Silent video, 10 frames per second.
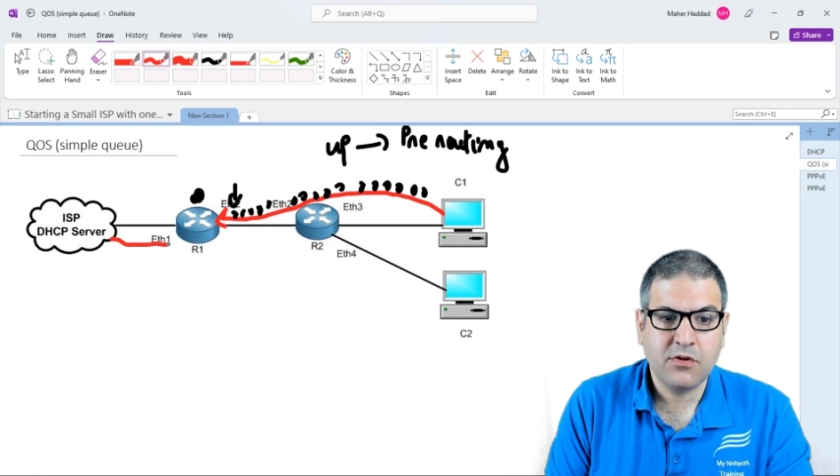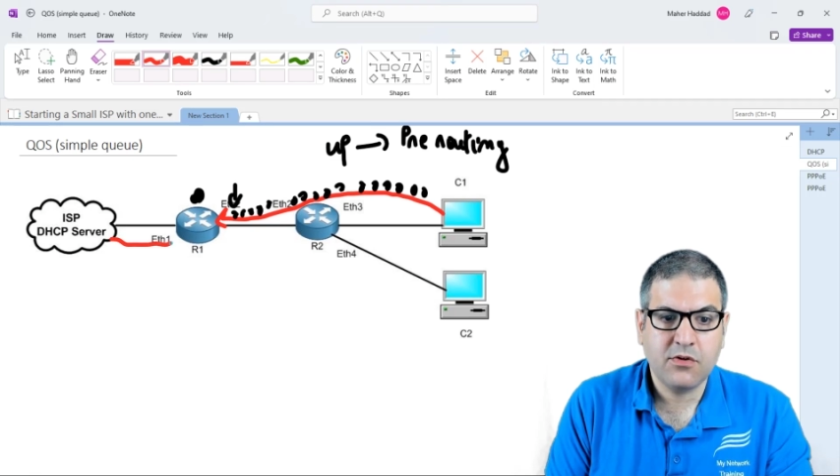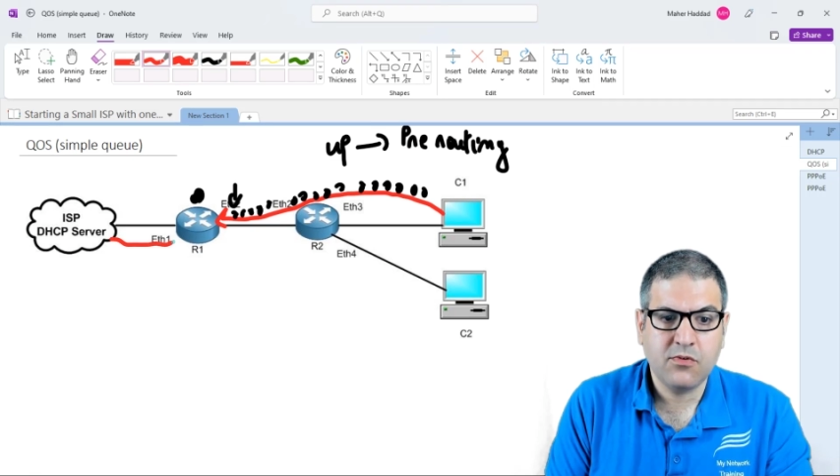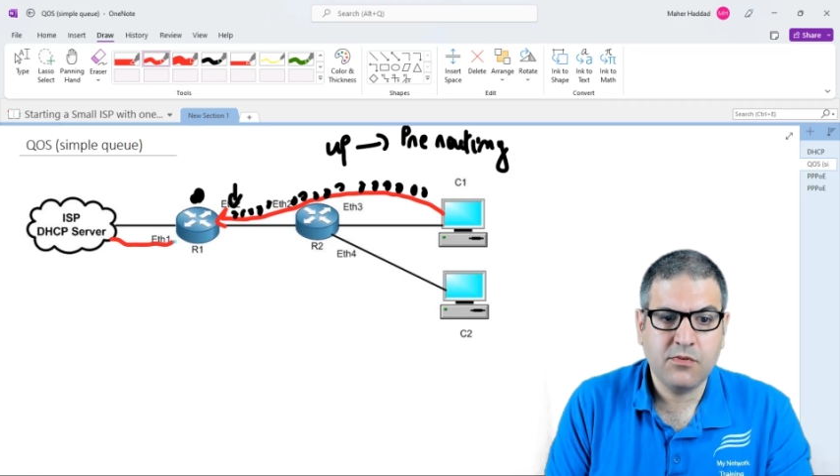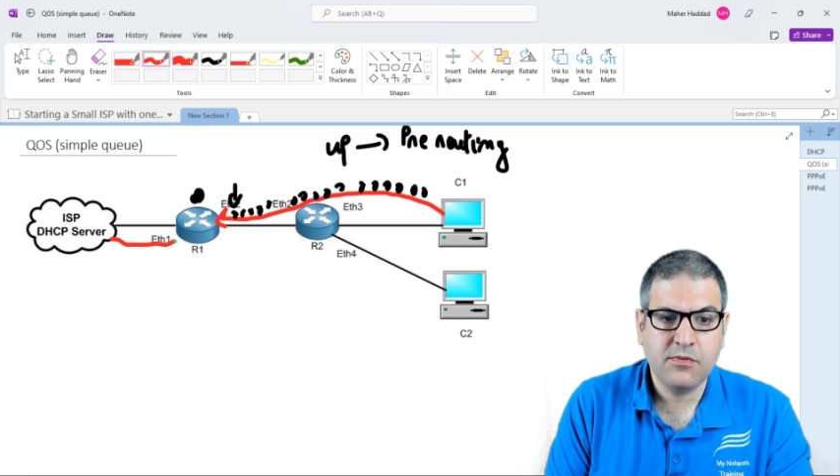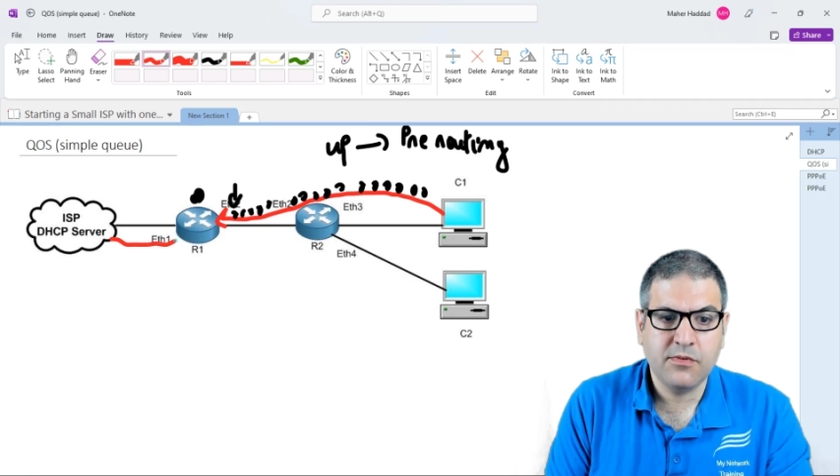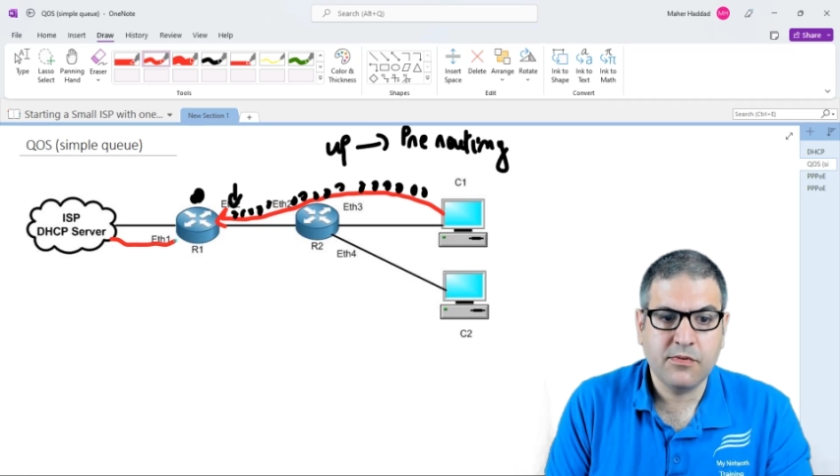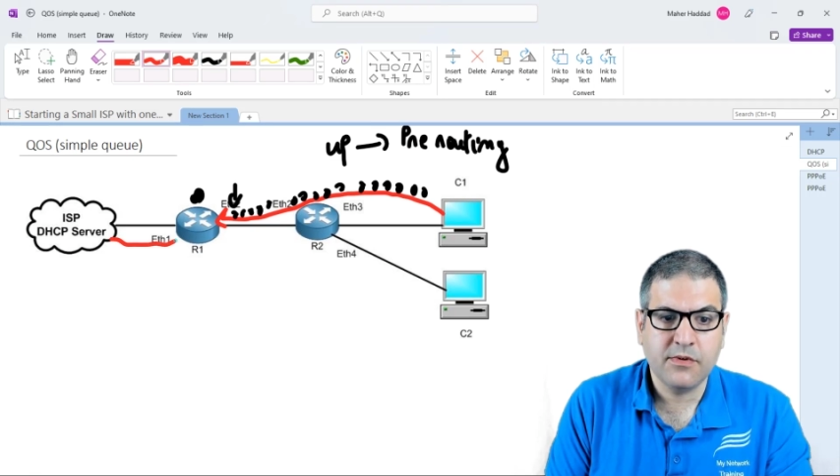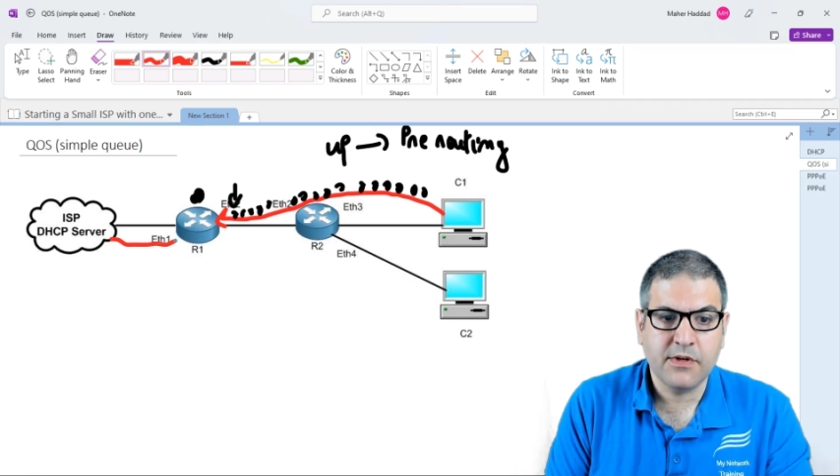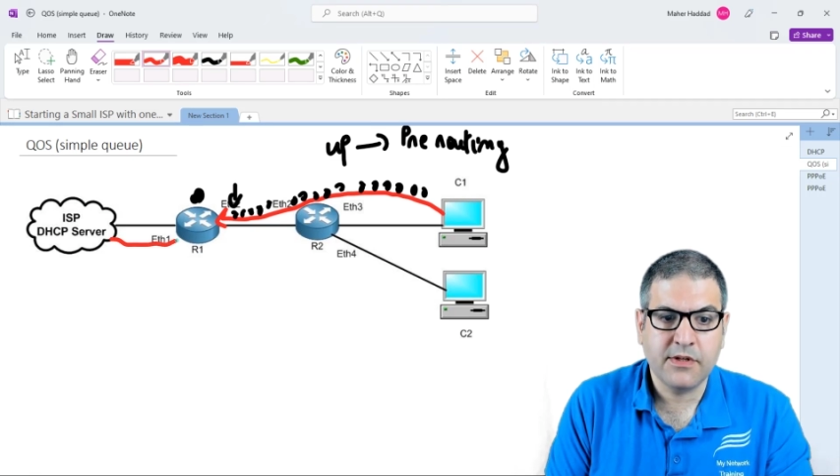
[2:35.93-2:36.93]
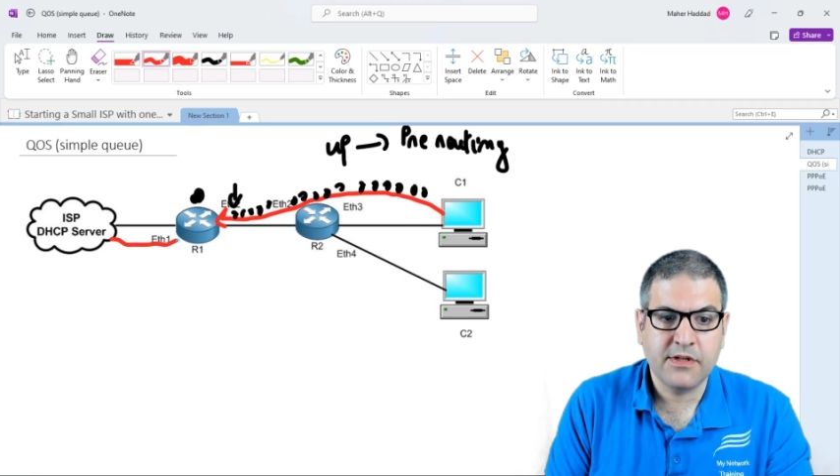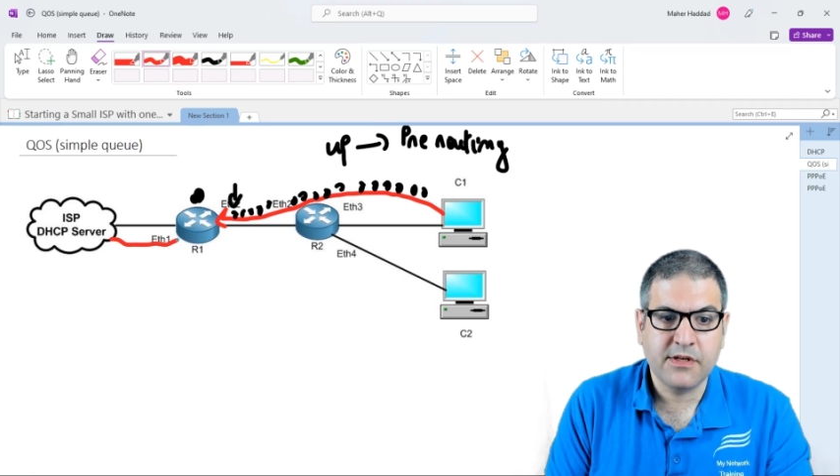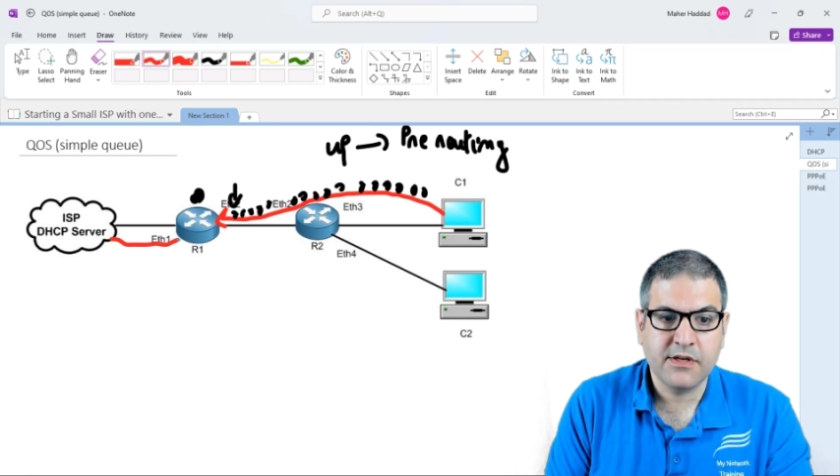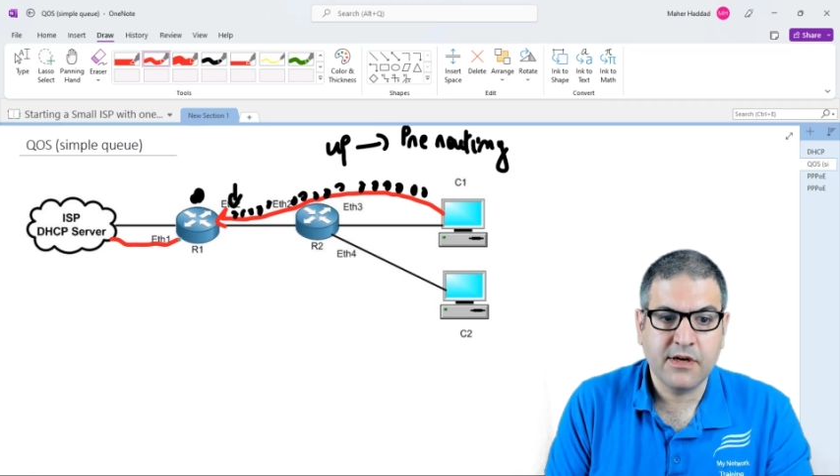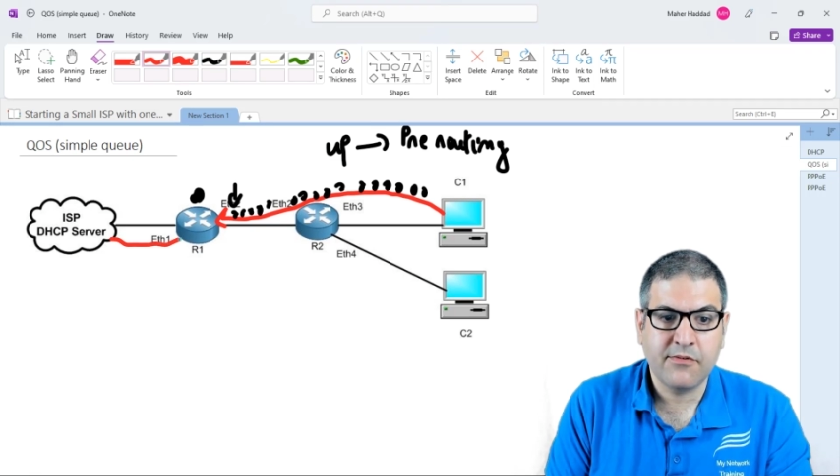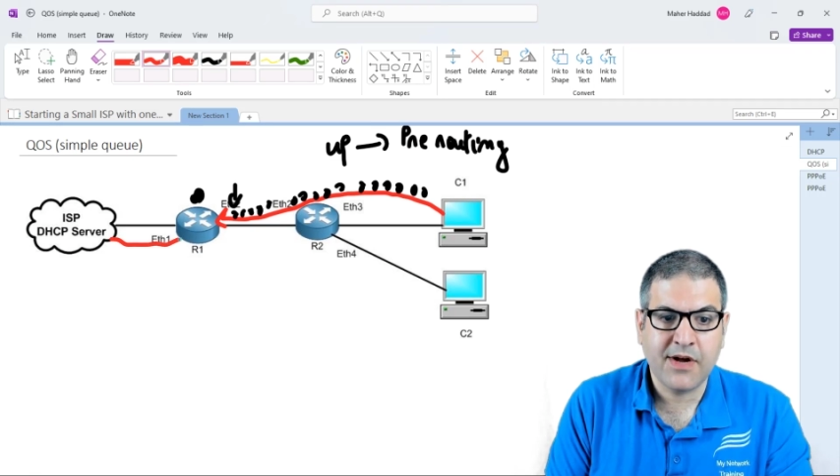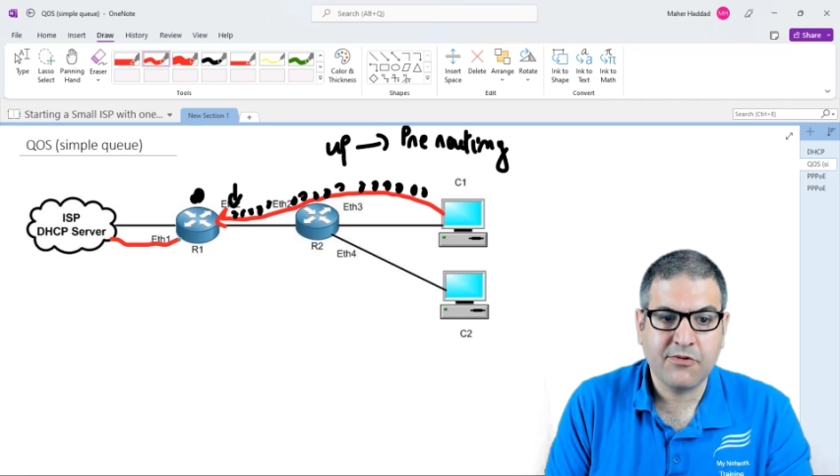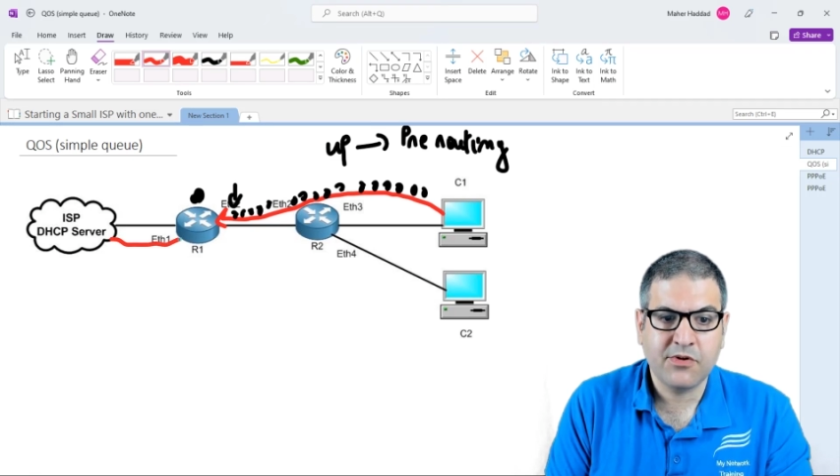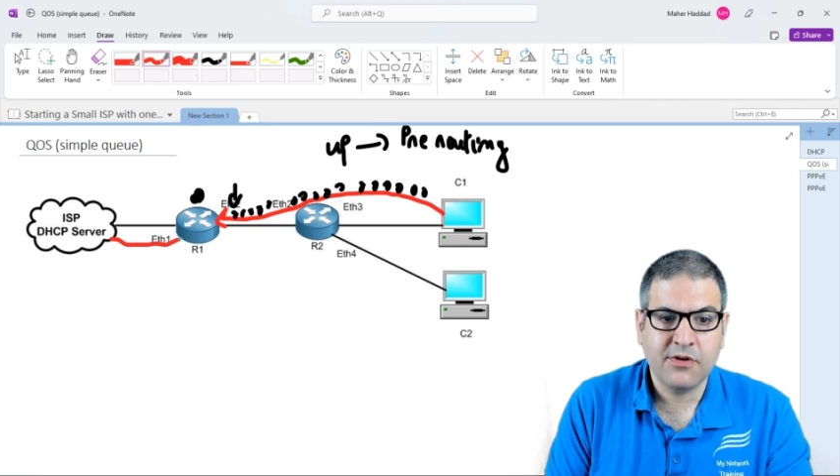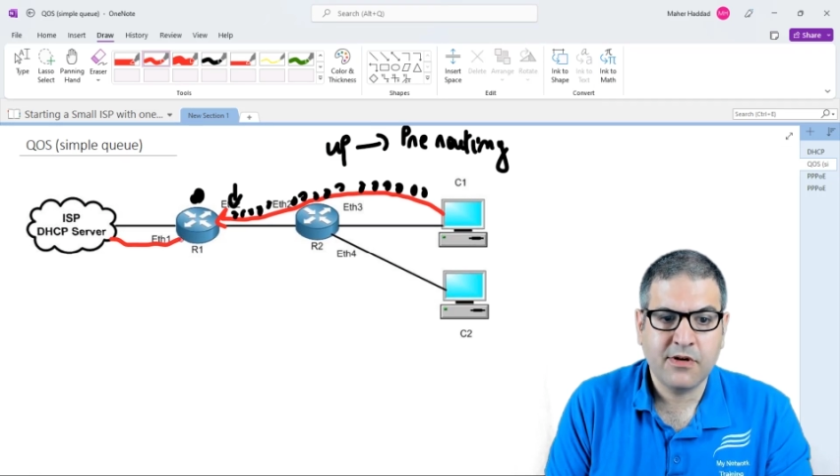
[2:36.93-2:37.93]
to the
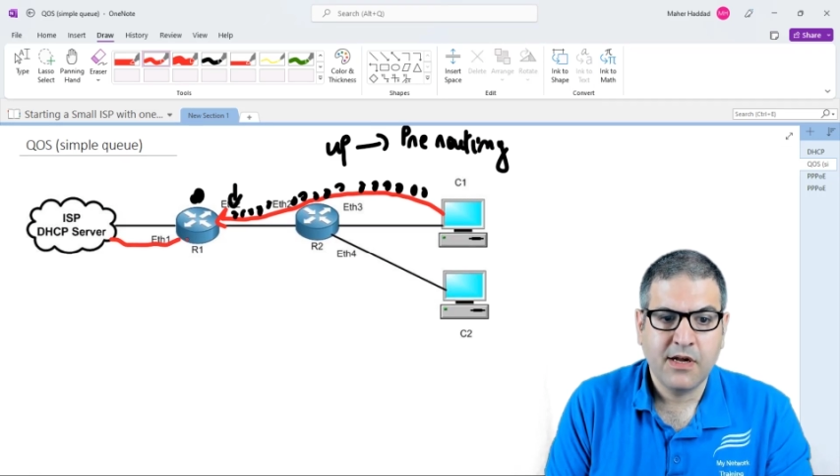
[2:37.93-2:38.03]
router